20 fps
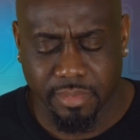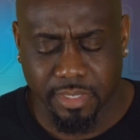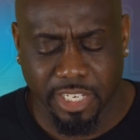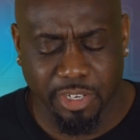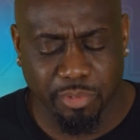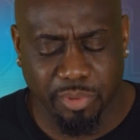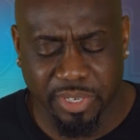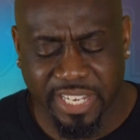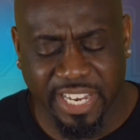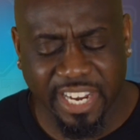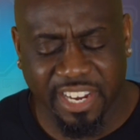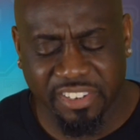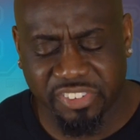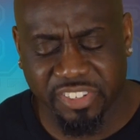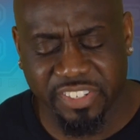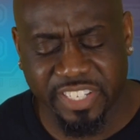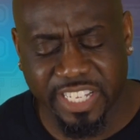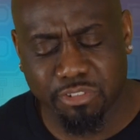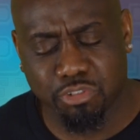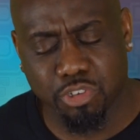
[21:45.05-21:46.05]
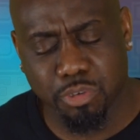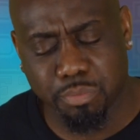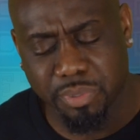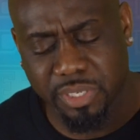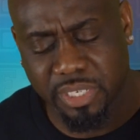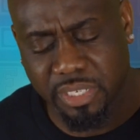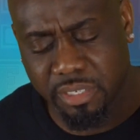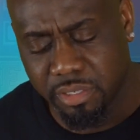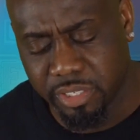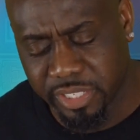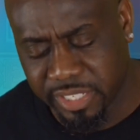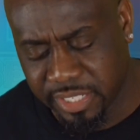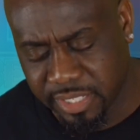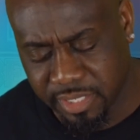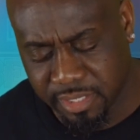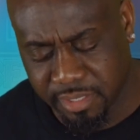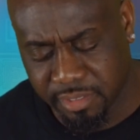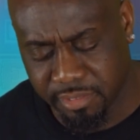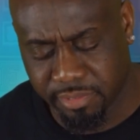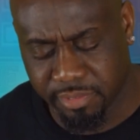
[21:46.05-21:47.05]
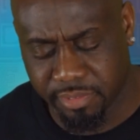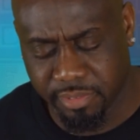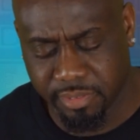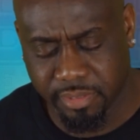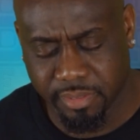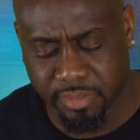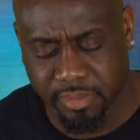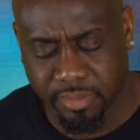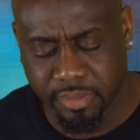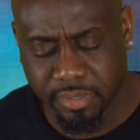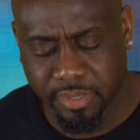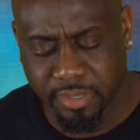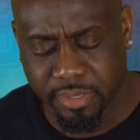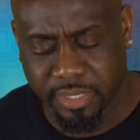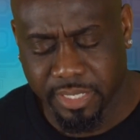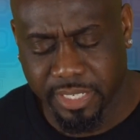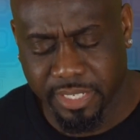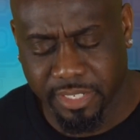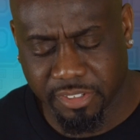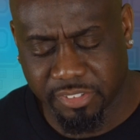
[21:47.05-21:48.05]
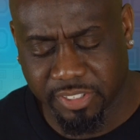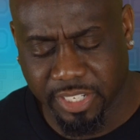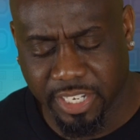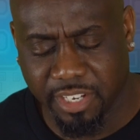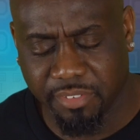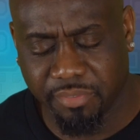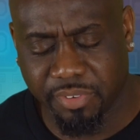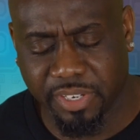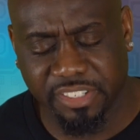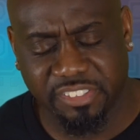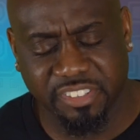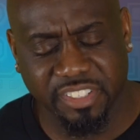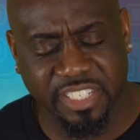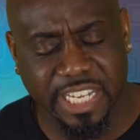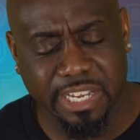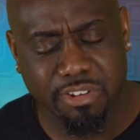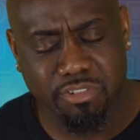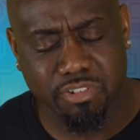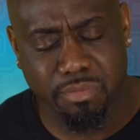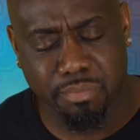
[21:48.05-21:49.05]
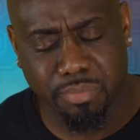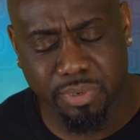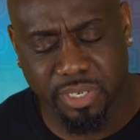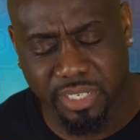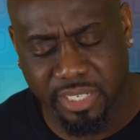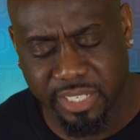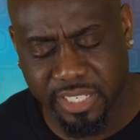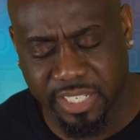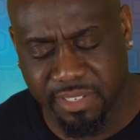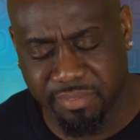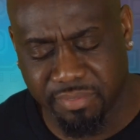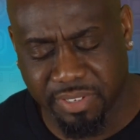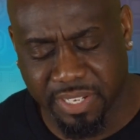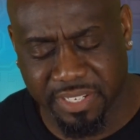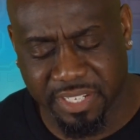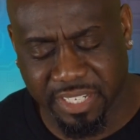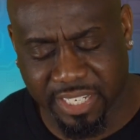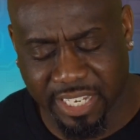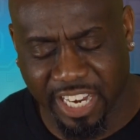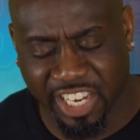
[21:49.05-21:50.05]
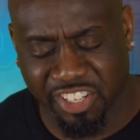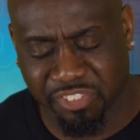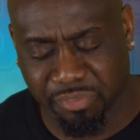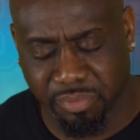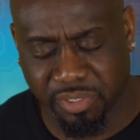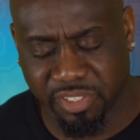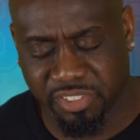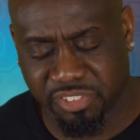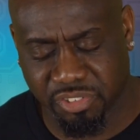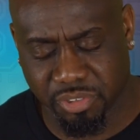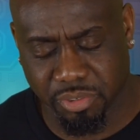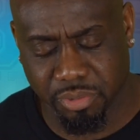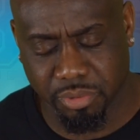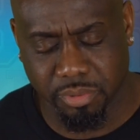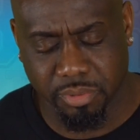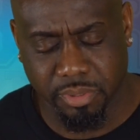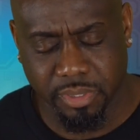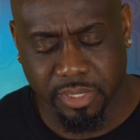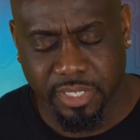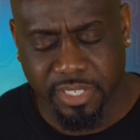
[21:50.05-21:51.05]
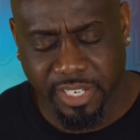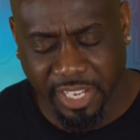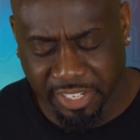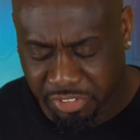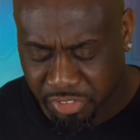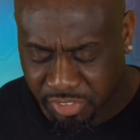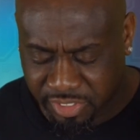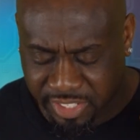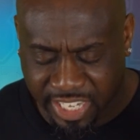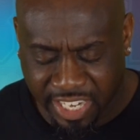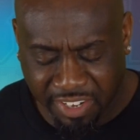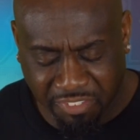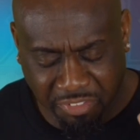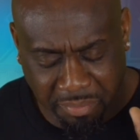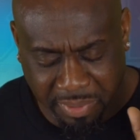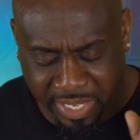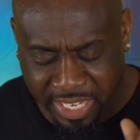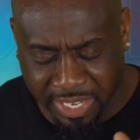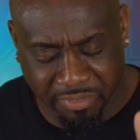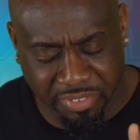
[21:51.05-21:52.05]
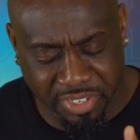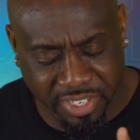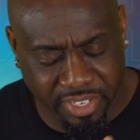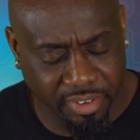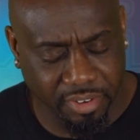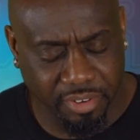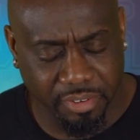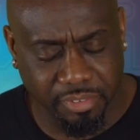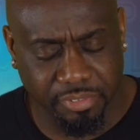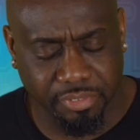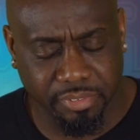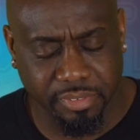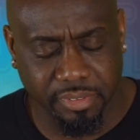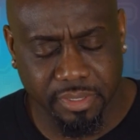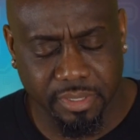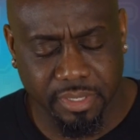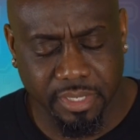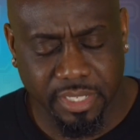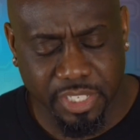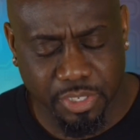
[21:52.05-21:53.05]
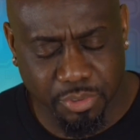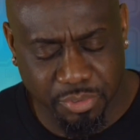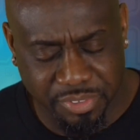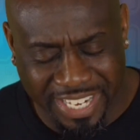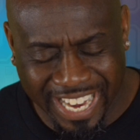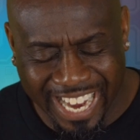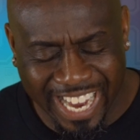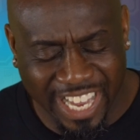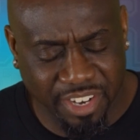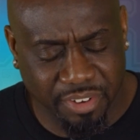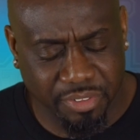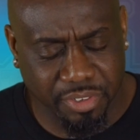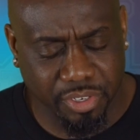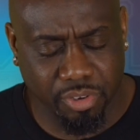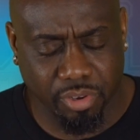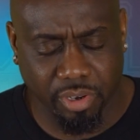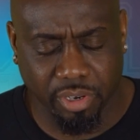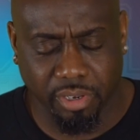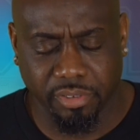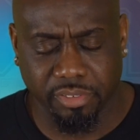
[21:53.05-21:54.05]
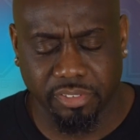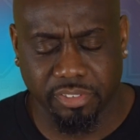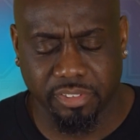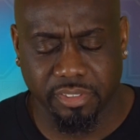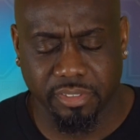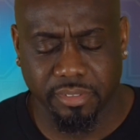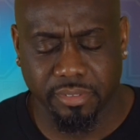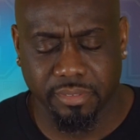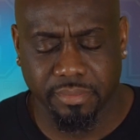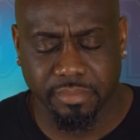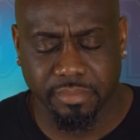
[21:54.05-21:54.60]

And we ask that they will believe in the salvation. They would believe that the gospel is true, that you came from heaven to earth, you died on the cross,